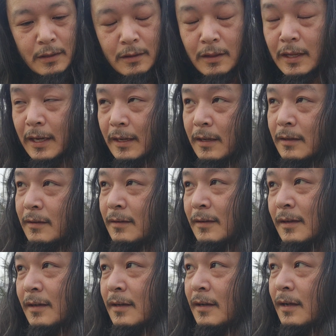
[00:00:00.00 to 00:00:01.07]
Like,
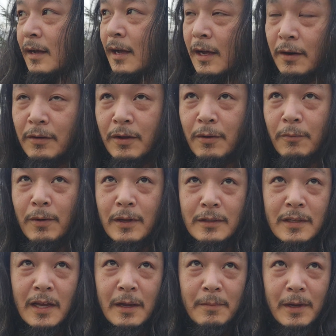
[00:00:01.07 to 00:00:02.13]
I don't know, one
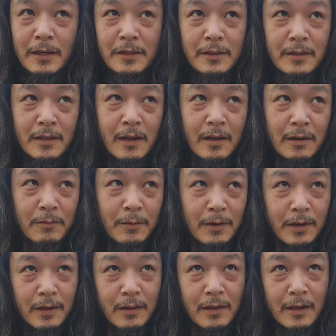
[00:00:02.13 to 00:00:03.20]
time I just kind of
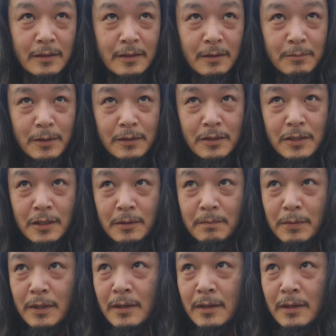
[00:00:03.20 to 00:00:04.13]
wanted like something cheap